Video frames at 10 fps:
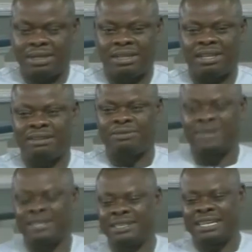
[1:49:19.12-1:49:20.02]
And
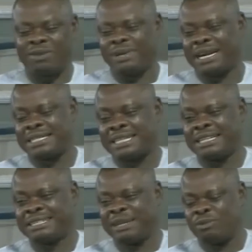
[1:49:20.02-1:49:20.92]
funny enough, when I
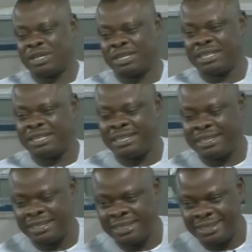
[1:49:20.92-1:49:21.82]
sent him the money,
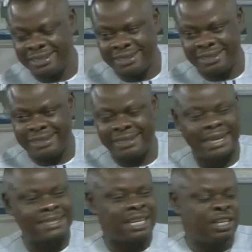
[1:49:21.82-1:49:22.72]
he
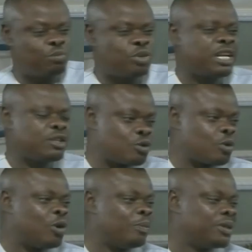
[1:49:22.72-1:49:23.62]
has the impudence to
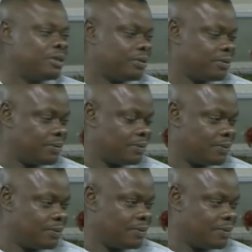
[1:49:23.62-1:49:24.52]
call me.
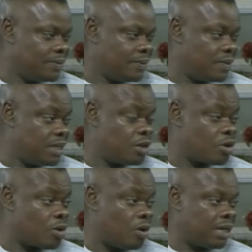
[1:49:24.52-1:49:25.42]
He
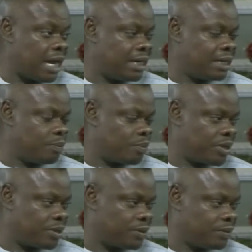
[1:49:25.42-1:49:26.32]
called, I didn't pick.